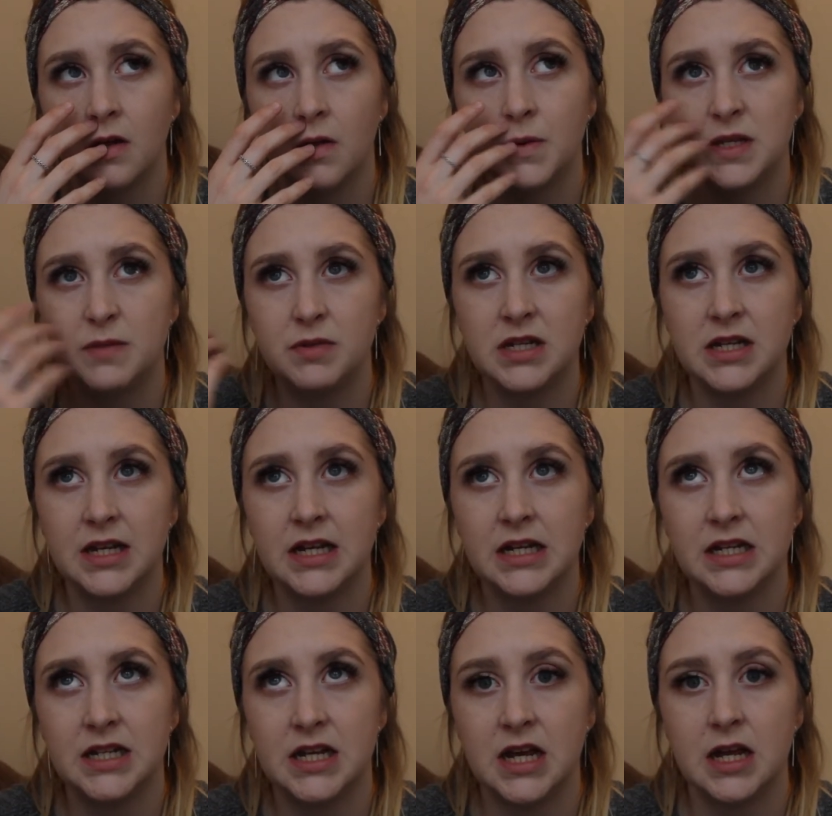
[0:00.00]
On this
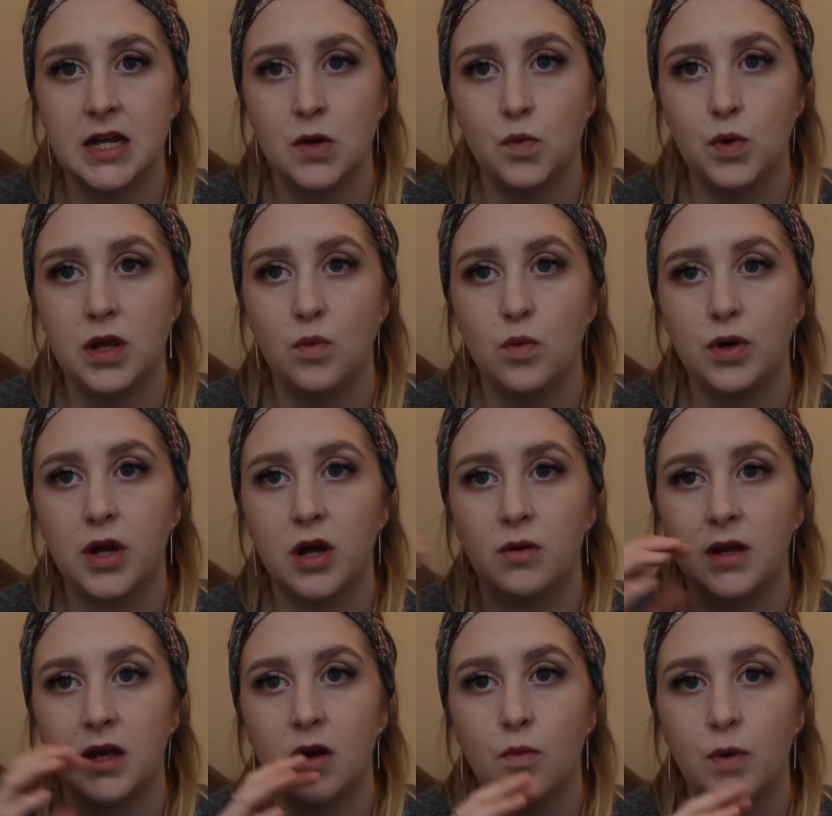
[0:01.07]
particular day we were
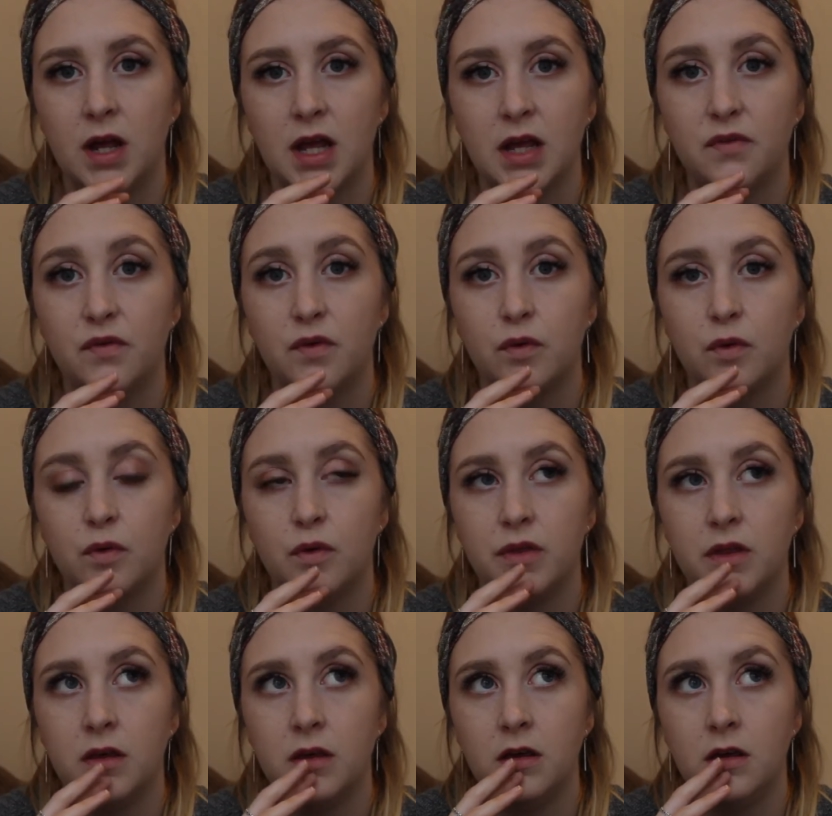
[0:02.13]
going away for
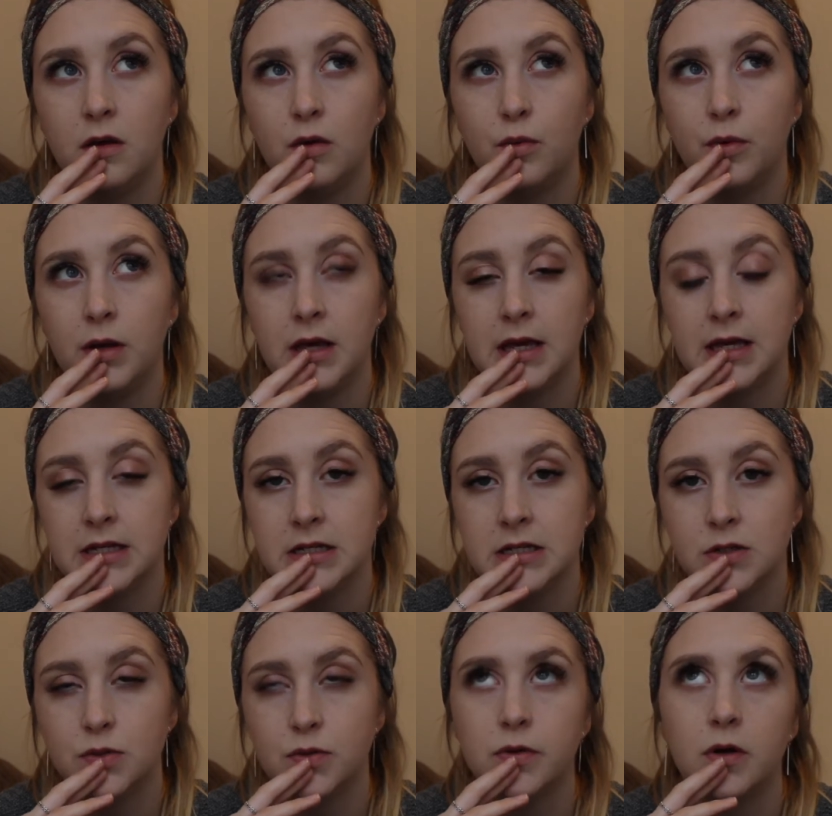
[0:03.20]
the
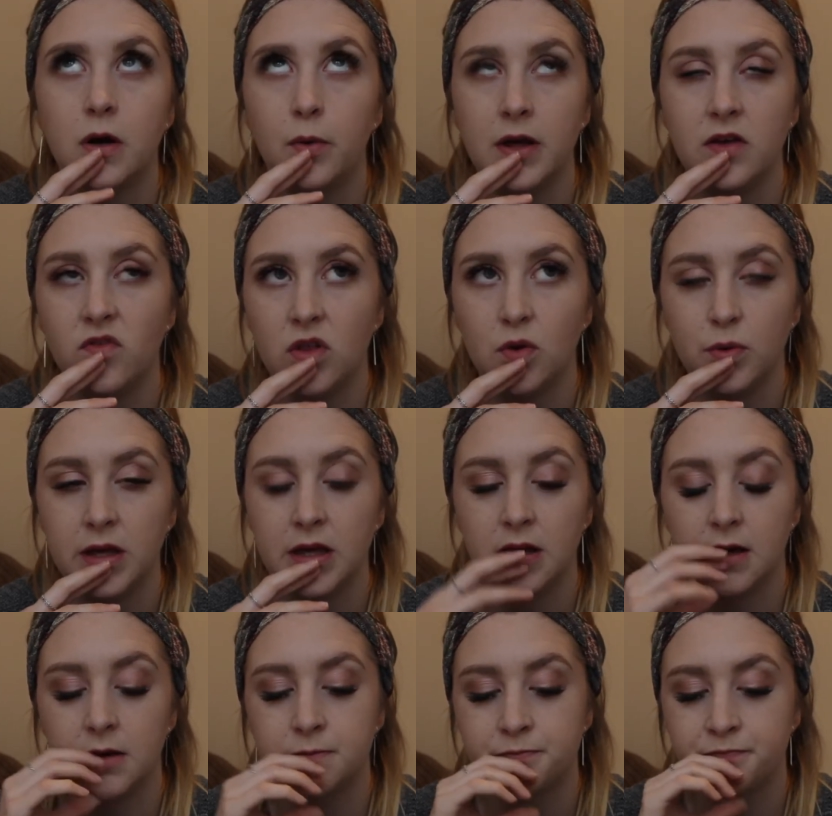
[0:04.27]
weekend, or away for the week,